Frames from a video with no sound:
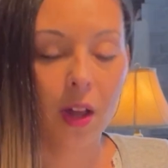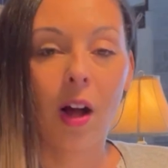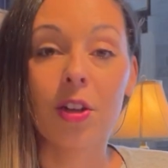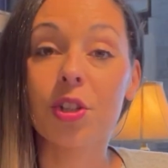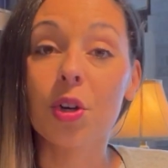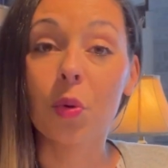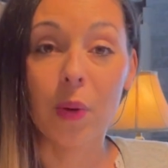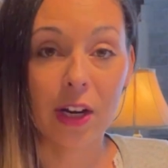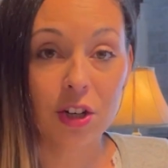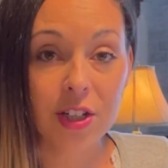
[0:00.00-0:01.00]
Also,
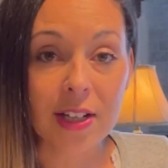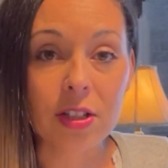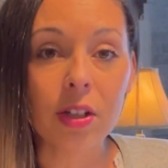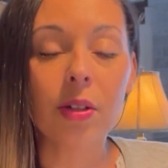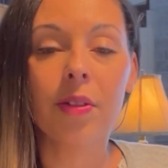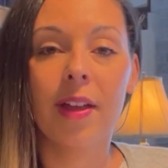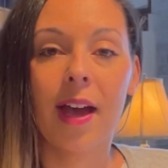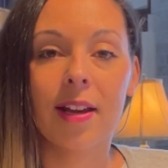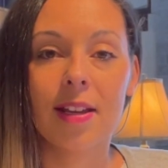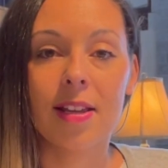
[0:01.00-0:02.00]
Wiener Schnitzel,
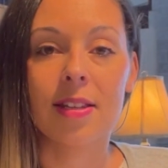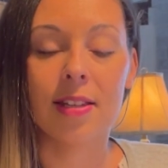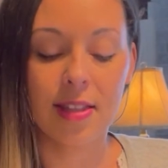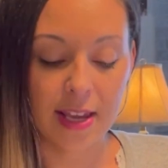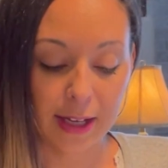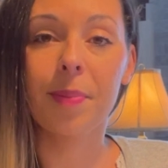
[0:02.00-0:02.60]
that is the